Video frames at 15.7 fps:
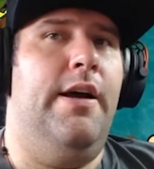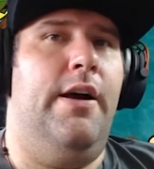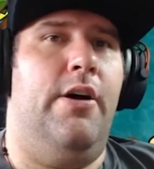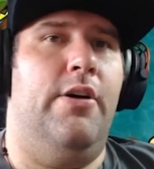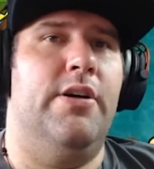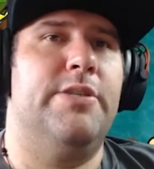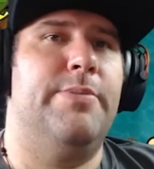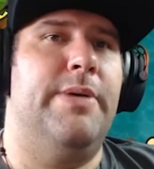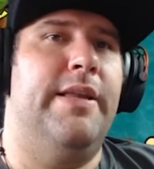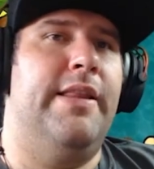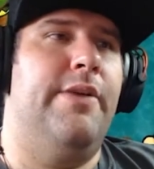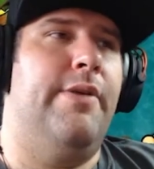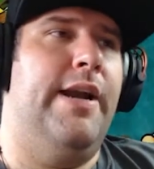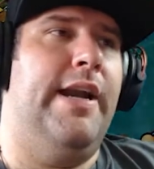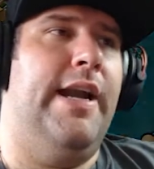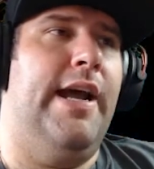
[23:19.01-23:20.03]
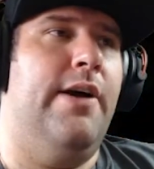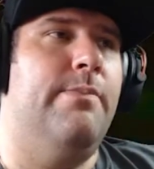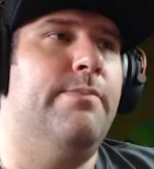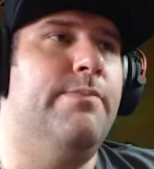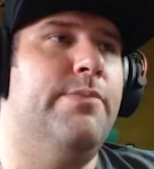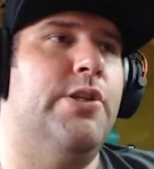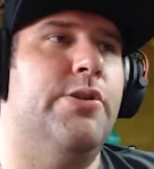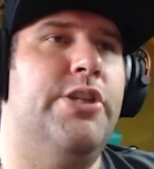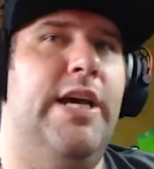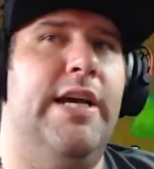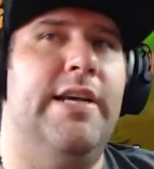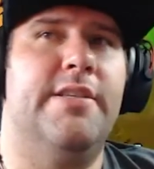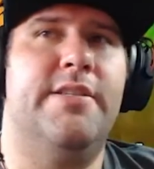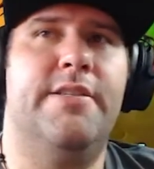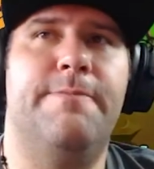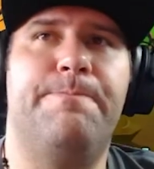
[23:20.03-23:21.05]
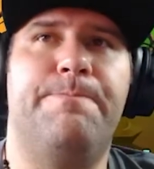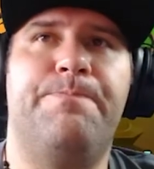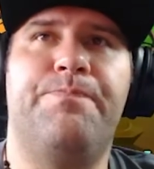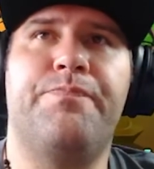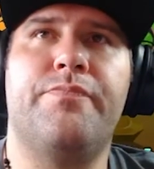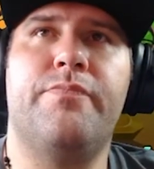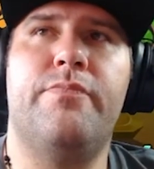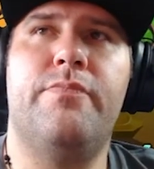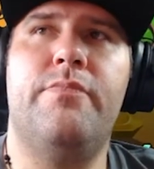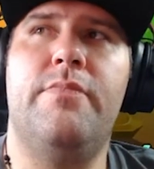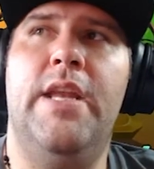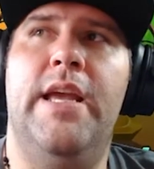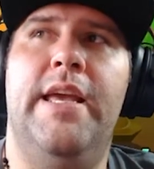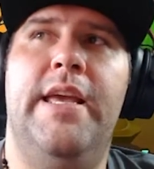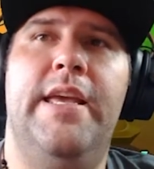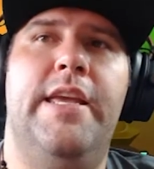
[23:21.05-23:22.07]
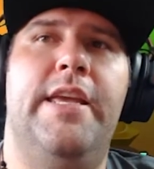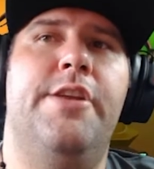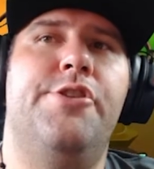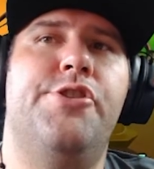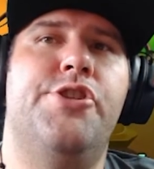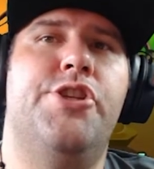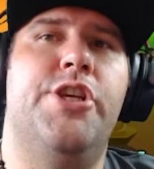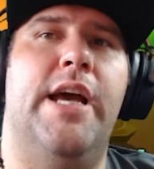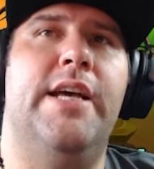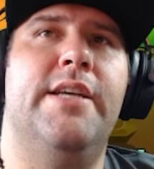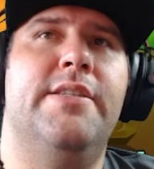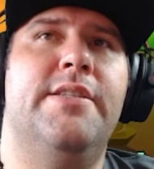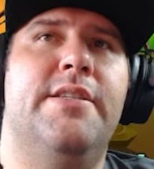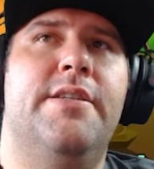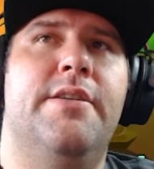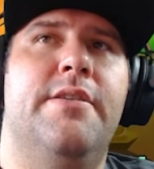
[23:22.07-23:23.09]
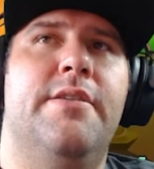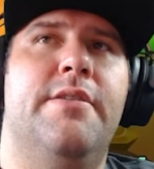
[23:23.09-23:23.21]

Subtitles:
I'll explain that right now. So chests. Each chest